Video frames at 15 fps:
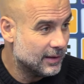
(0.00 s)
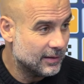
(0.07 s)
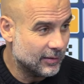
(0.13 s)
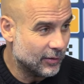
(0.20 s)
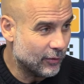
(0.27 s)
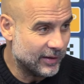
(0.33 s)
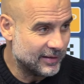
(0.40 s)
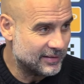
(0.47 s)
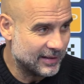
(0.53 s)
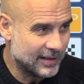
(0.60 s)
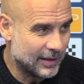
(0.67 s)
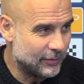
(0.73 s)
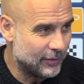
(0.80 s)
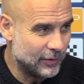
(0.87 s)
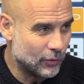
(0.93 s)
The rest, they
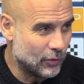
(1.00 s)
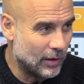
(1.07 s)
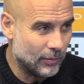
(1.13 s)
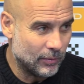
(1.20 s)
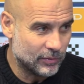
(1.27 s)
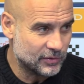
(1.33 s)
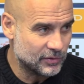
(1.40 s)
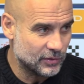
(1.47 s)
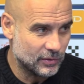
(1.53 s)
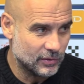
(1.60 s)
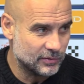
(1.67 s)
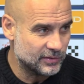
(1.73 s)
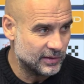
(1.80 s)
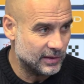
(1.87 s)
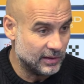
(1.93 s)
have incredible
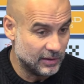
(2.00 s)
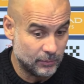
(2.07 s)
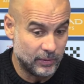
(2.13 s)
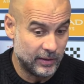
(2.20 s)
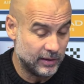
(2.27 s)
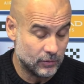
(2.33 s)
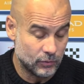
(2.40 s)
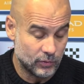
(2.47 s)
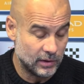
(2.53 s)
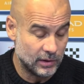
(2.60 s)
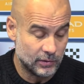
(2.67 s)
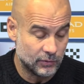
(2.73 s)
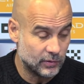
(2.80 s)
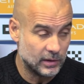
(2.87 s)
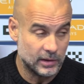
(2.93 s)
results, and they're playing really,
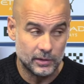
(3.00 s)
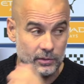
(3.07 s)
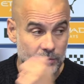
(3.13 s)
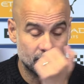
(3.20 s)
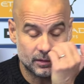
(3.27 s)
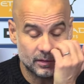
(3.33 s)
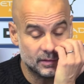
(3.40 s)
really good.